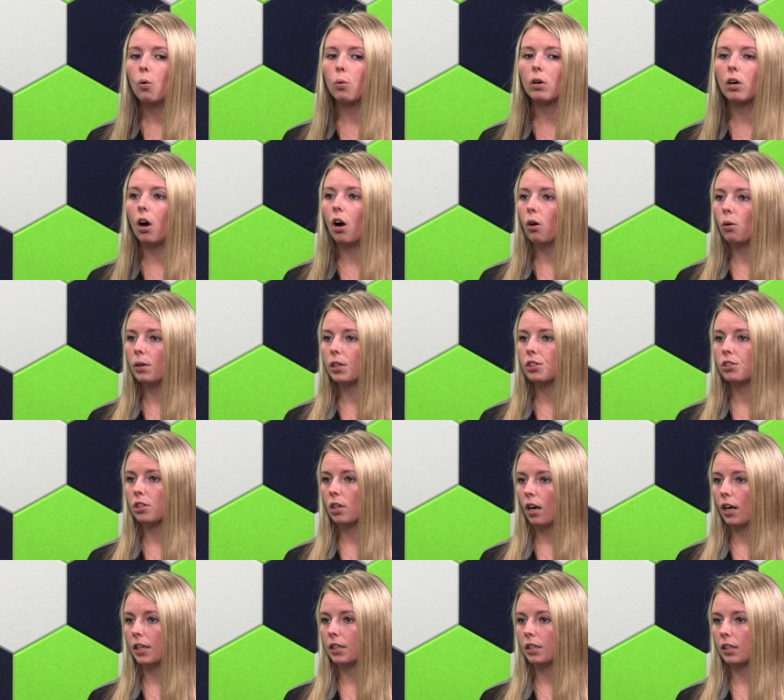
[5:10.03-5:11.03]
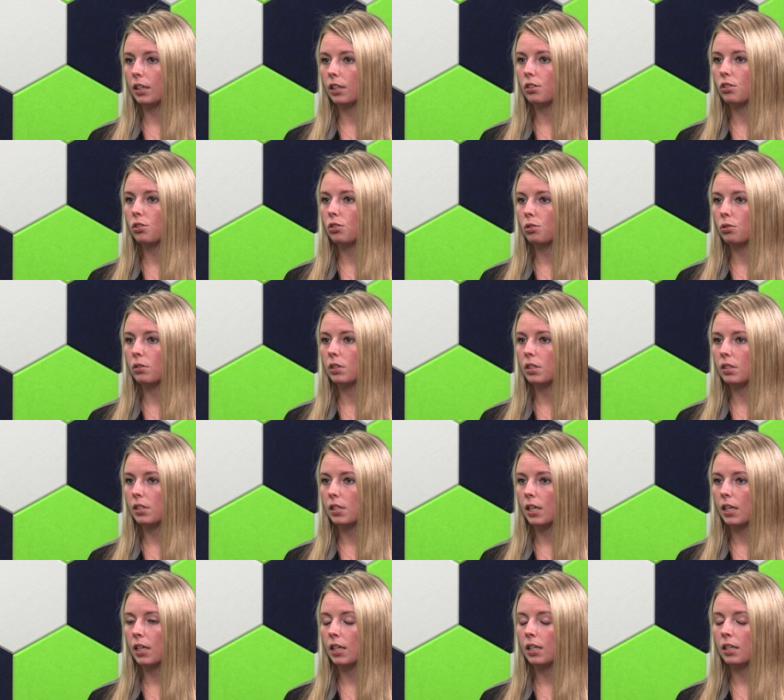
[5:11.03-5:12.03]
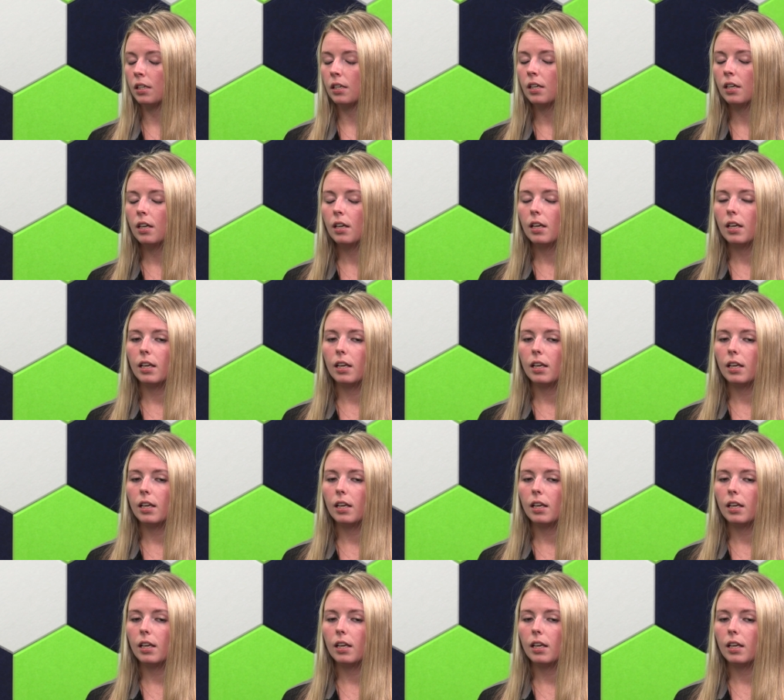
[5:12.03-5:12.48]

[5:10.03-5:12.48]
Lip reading: We're always trying to get students in.